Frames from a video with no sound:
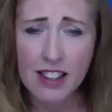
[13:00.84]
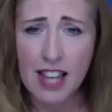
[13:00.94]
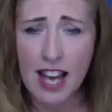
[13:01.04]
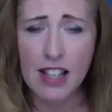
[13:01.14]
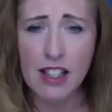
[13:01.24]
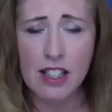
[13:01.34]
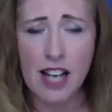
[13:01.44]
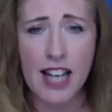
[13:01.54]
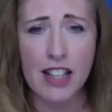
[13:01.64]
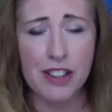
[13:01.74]
that
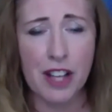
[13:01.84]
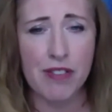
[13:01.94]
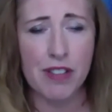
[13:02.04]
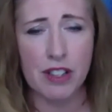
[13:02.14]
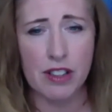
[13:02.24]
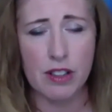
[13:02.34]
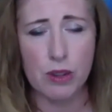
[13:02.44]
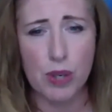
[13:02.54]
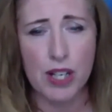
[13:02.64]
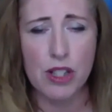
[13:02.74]
9-11
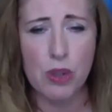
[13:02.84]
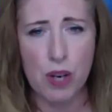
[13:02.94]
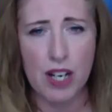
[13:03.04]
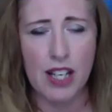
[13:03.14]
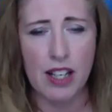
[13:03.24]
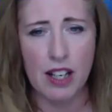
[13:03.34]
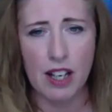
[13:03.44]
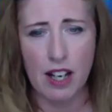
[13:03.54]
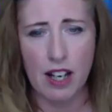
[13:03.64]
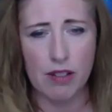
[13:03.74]
2020
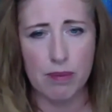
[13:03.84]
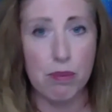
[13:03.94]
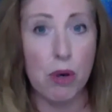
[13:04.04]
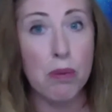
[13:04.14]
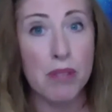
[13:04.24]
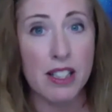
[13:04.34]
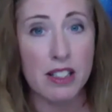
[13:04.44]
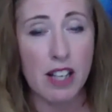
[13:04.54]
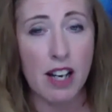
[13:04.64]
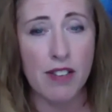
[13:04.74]
uh, moment
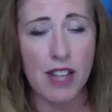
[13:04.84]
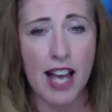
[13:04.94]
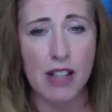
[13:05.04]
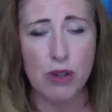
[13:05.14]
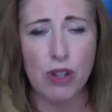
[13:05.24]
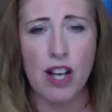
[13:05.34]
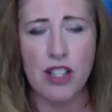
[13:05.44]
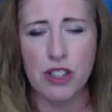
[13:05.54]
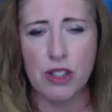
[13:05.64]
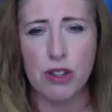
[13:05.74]
of the
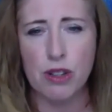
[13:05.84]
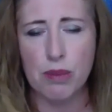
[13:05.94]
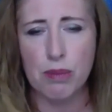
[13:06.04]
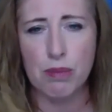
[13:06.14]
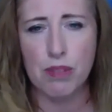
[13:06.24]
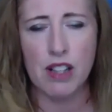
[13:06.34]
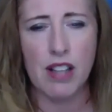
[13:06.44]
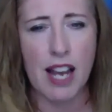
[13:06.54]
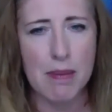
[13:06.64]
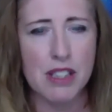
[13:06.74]
astrological
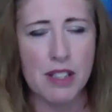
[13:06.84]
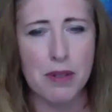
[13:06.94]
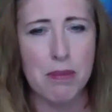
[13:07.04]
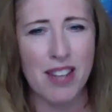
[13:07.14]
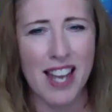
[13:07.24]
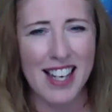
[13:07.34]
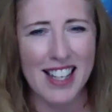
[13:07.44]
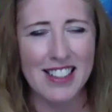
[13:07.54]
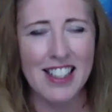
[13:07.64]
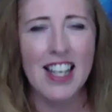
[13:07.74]
alignments of the
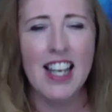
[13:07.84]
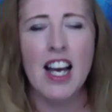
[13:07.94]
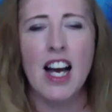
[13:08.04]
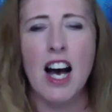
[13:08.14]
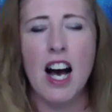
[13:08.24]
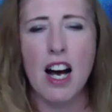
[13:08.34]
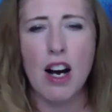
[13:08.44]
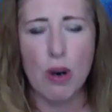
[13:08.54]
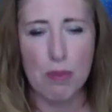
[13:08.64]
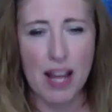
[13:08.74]
planet uh,
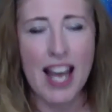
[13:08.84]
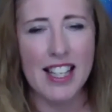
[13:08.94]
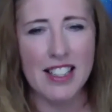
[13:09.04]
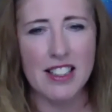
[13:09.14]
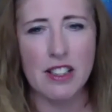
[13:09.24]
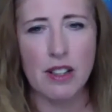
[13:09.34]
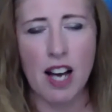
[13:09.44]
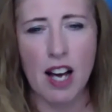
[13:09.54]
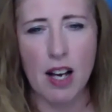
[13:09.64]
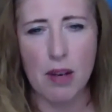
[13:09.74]
or planets
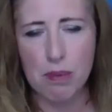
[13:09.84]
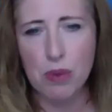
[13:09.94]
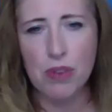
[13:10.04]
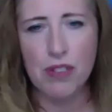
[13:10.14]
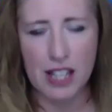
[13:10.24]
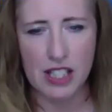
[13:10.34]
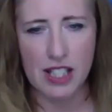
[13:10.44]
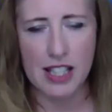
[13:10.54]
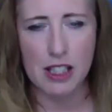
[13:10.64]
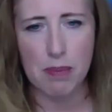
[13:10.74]
uh, moving into
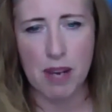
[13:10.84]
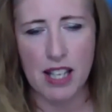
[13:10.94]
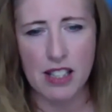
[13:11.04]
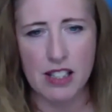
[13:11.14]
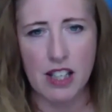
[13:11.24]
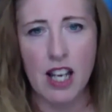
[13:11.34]
that space,